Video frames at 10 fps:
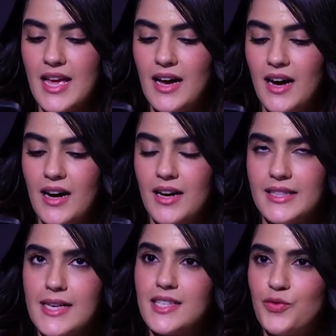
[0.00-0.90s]

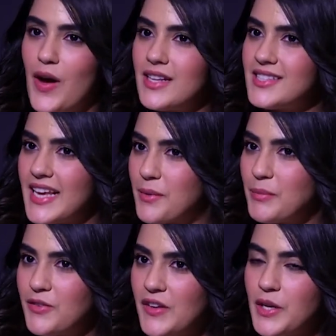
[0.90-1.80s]
There's this fun
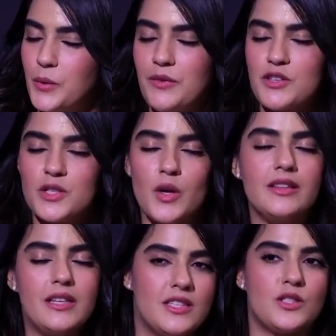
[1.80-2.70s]
segment we are doing, which is
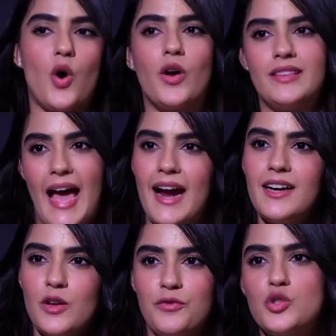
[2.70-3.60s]
called this or that.
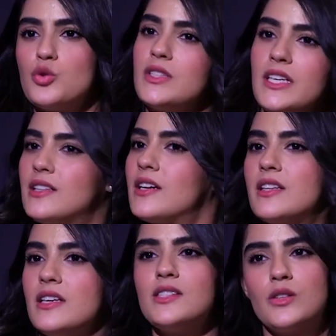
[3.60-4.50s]
Mm. You have to choose either
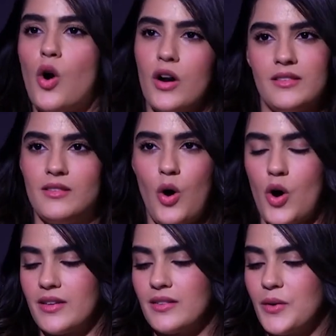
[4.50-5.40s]
this or
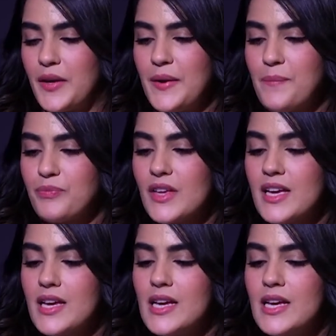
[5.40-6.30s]
okay.
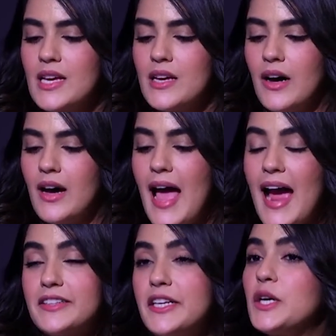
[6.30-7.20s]

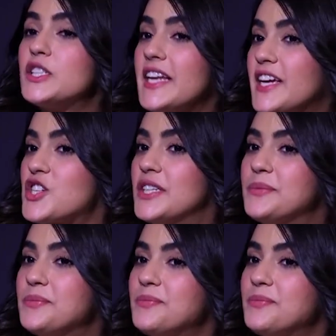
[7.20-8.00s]
Acting or direction?